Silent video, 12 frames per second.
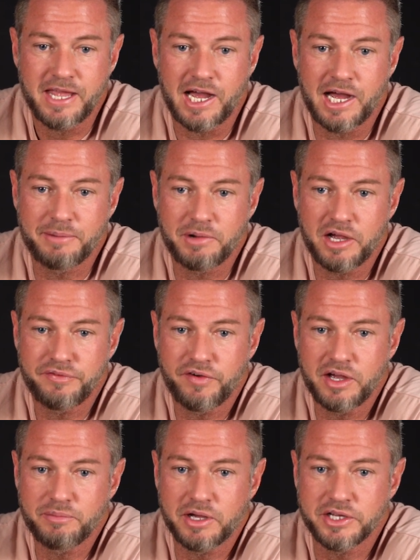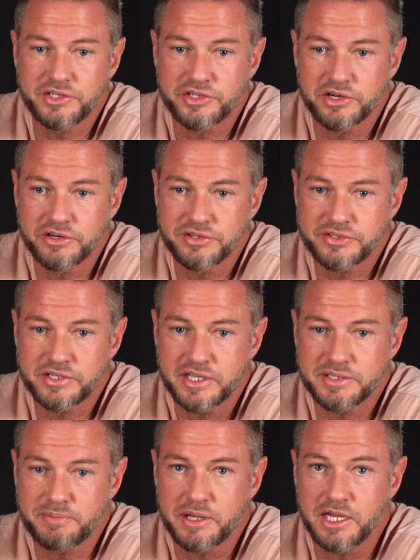Um, I find my endurance
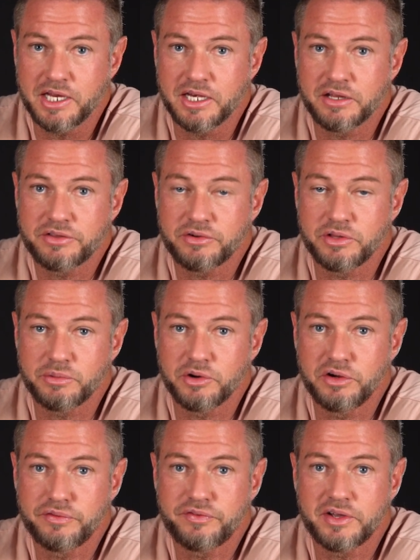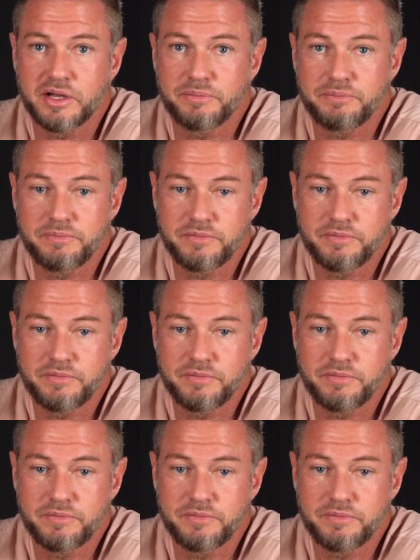has been through the roof. I'm